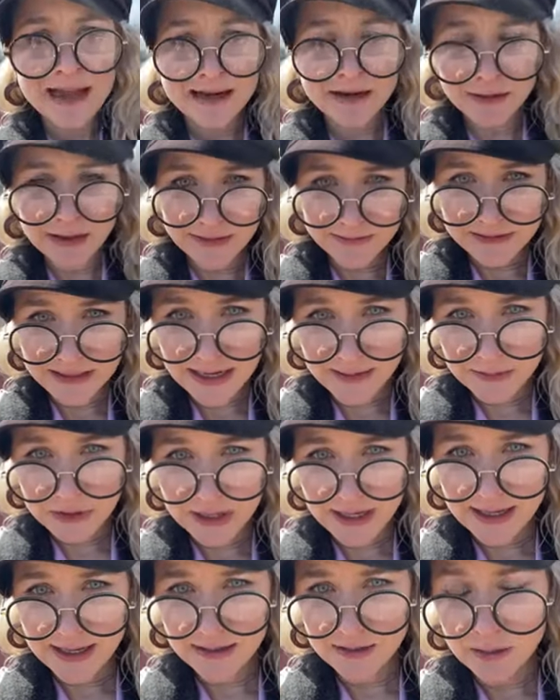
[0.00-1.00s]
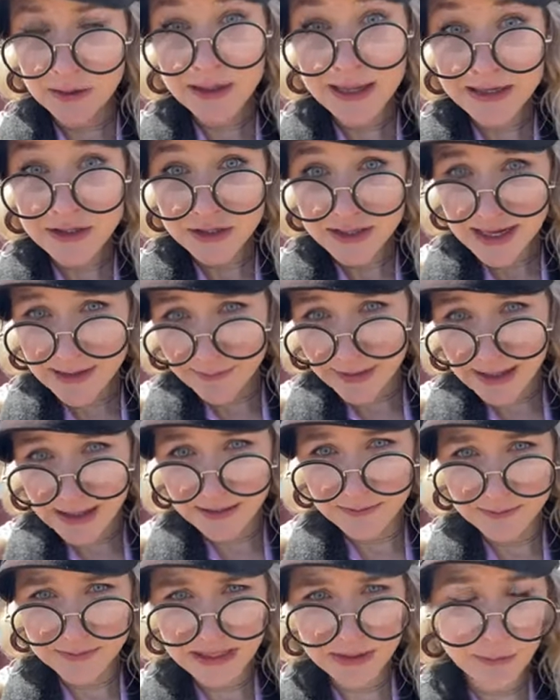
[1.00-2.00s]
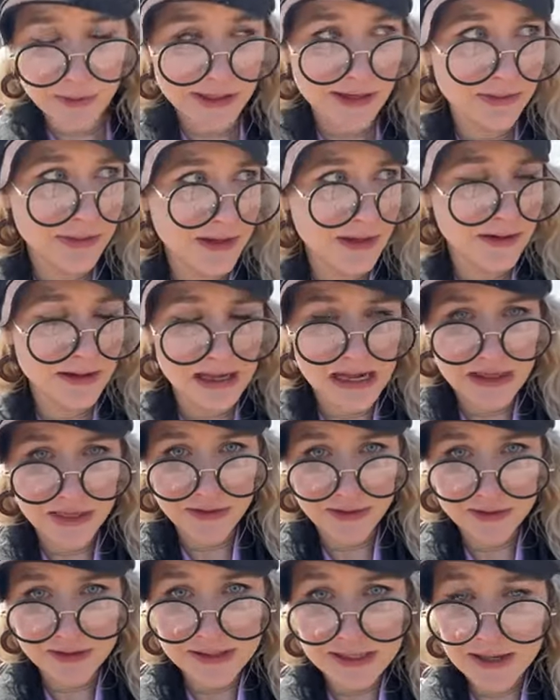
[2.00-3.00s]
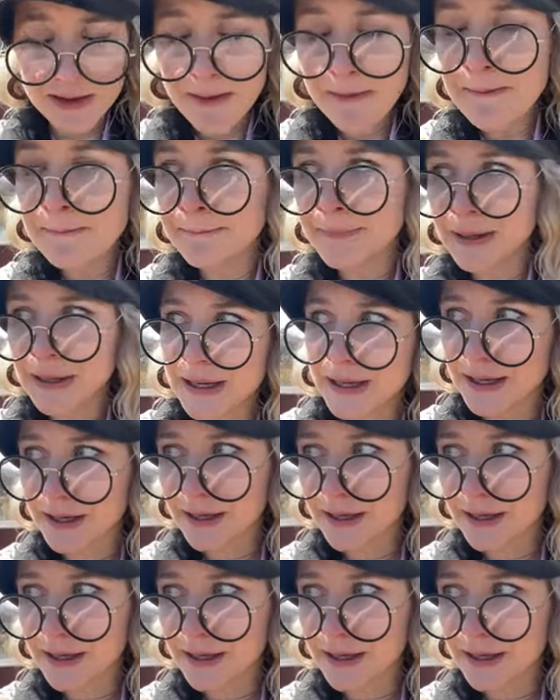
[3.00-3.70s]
I don't have Snapchat. Well, actually I might somewhere out there in the ethers, but